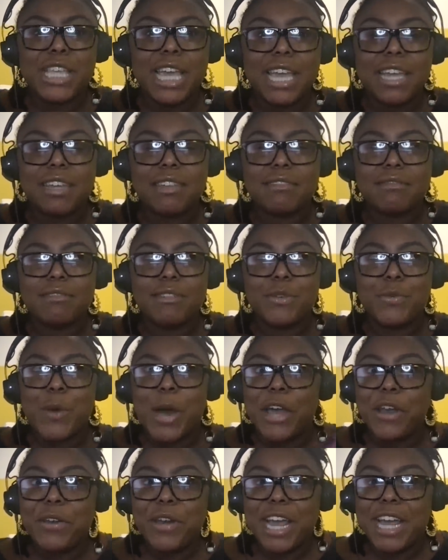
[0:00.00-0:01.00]
Like,
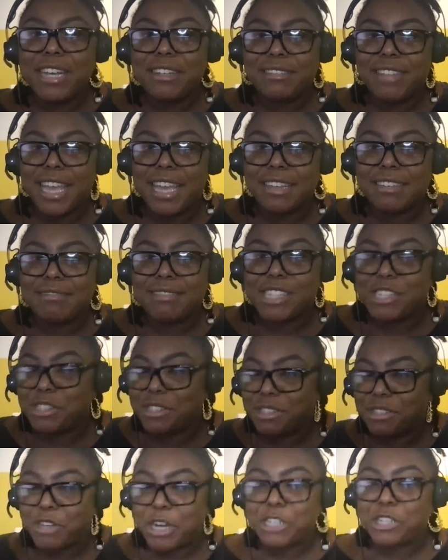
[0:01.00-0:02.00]
why don't I like
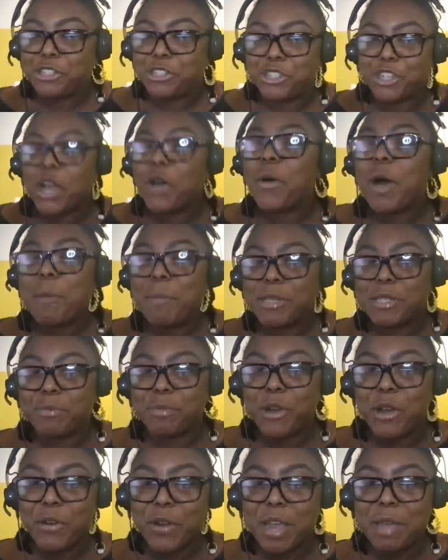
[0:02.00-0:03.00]
just start to show up as a
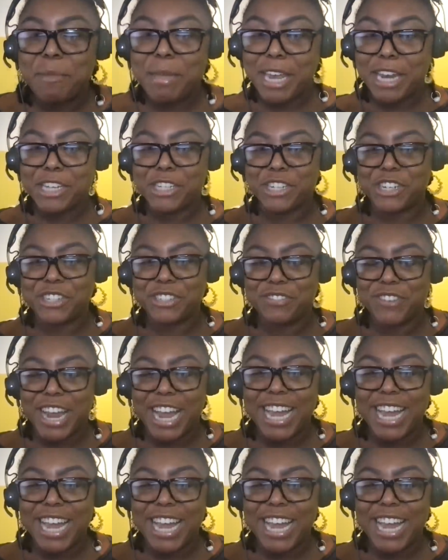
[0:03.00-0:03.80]
program manager,